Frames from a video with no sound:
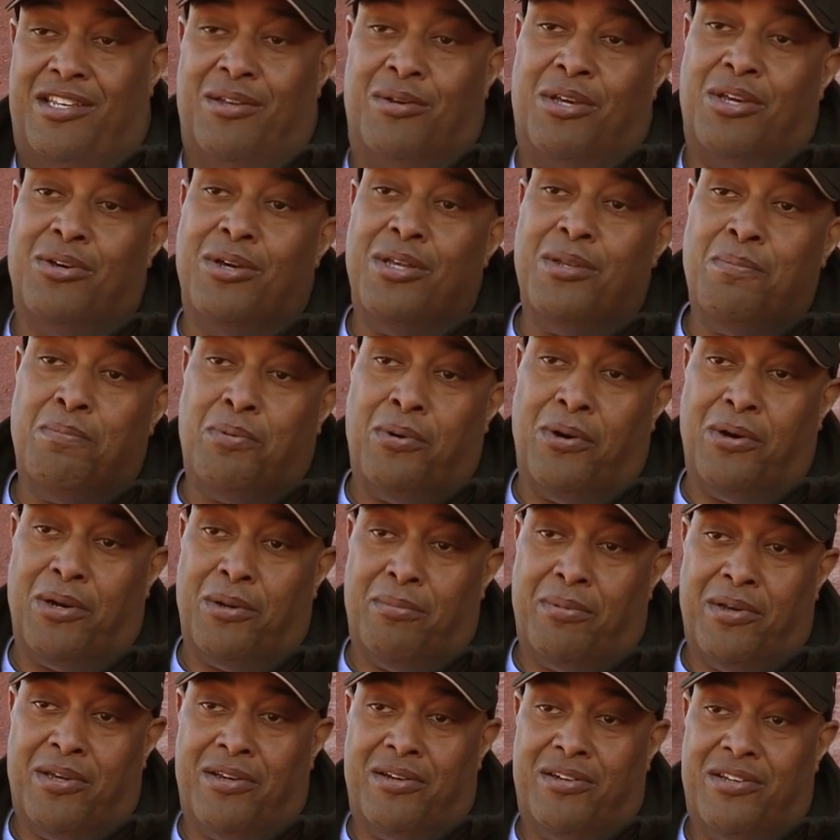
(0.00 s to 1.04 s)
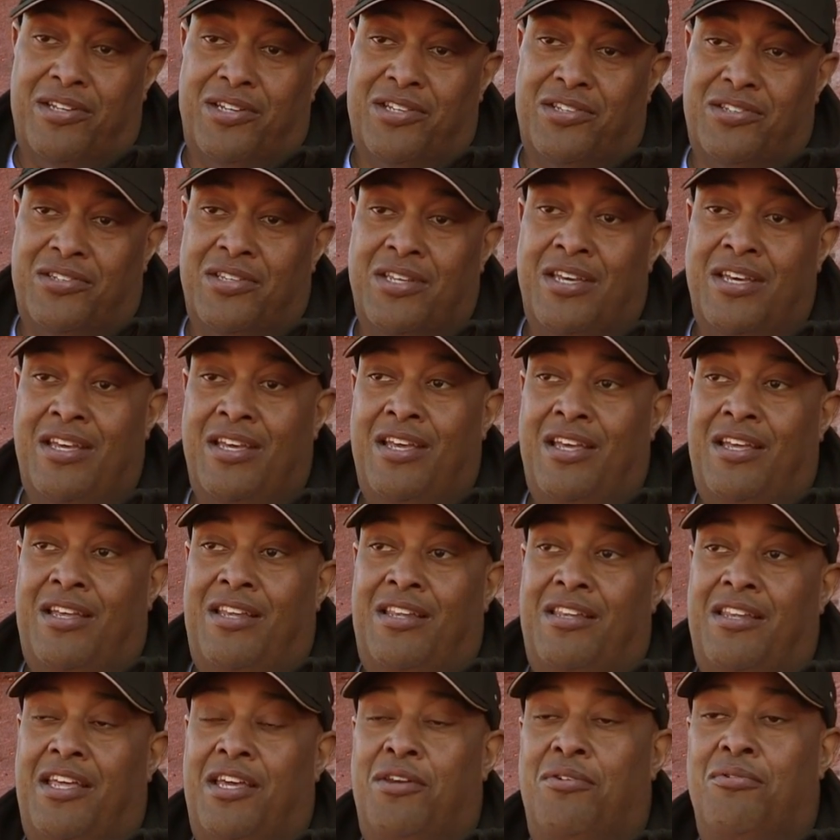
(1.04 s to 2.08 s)
The good part about it is
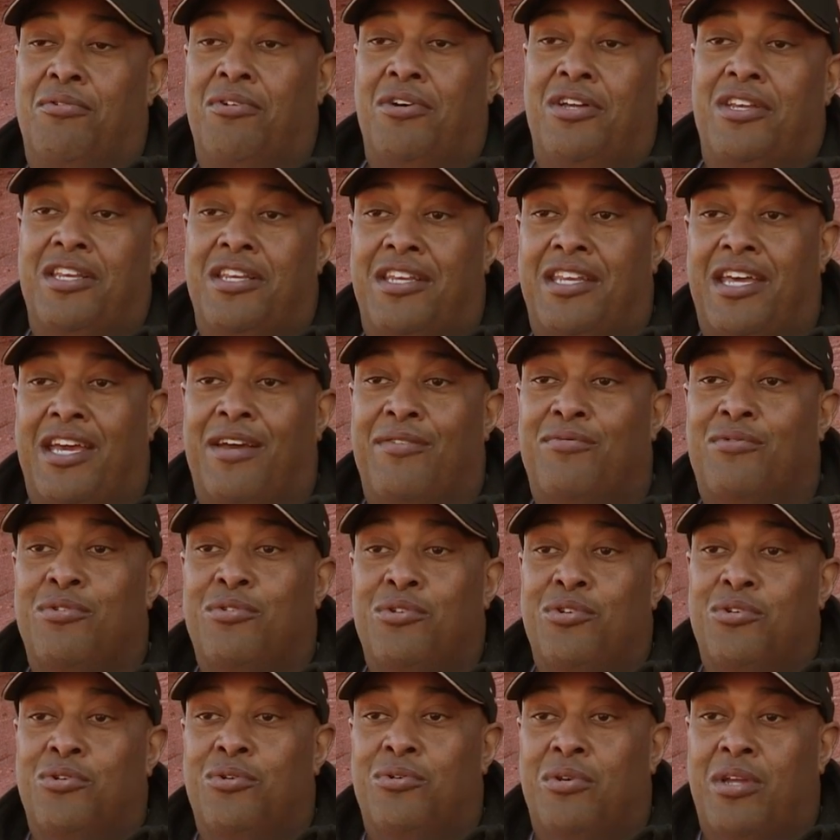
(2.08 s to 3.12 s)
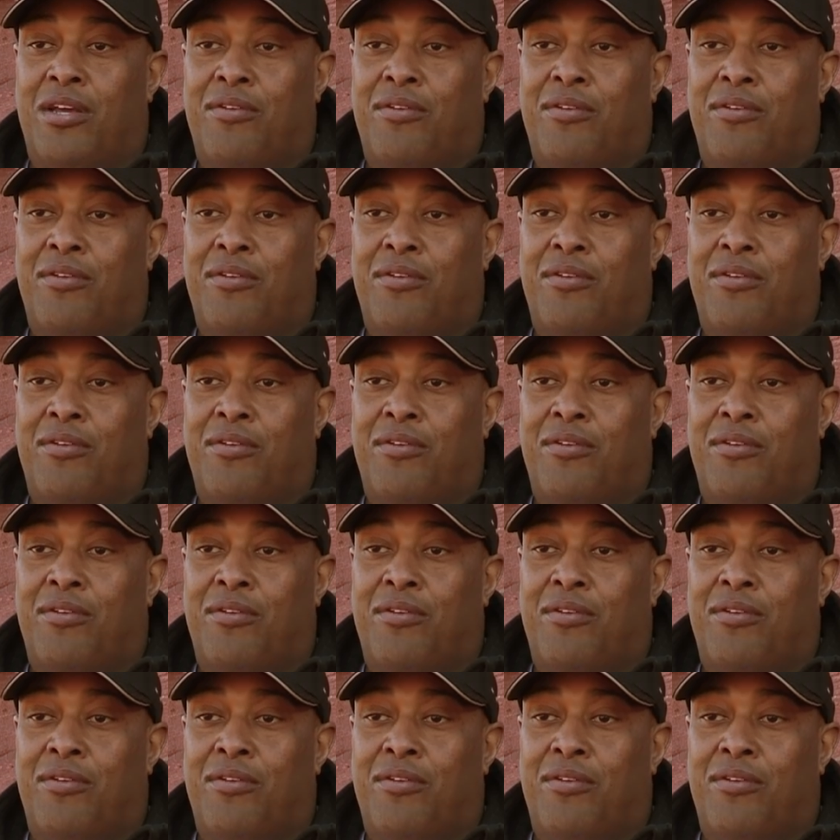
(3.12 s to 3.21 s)
later on in the afternoon,